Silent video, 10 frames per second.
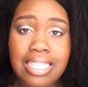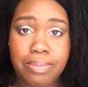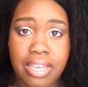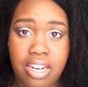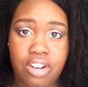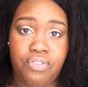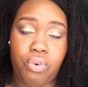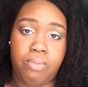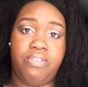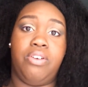be an
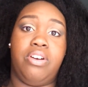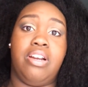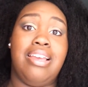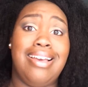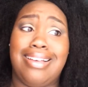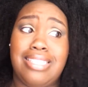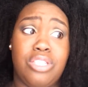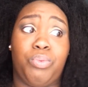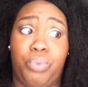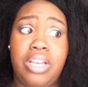informed voter, because
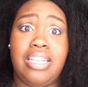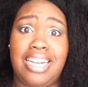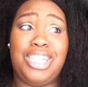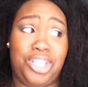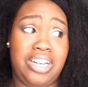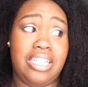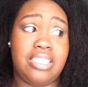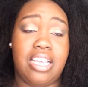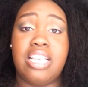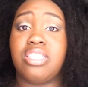it's real in the
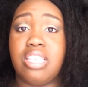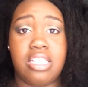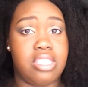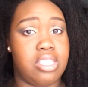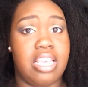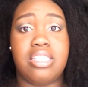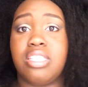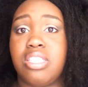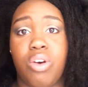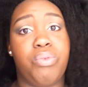streets. It's
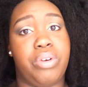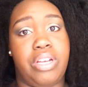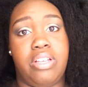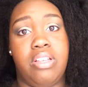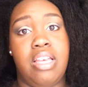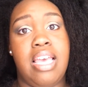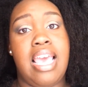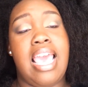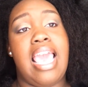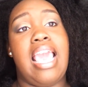so real,
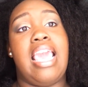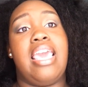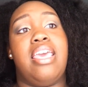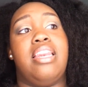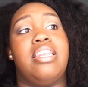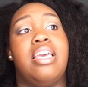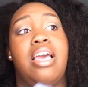and